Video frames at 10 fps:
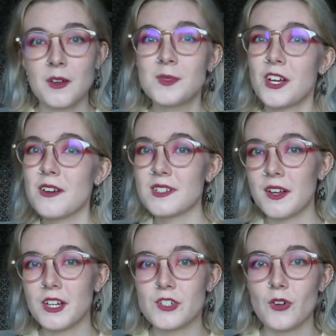I'm sorry it's
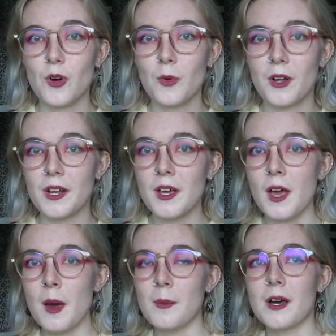only a short one,
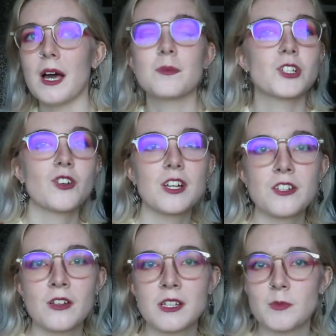but I'm just trying to
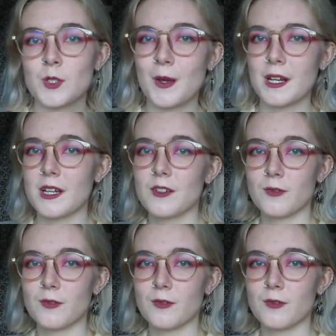do this between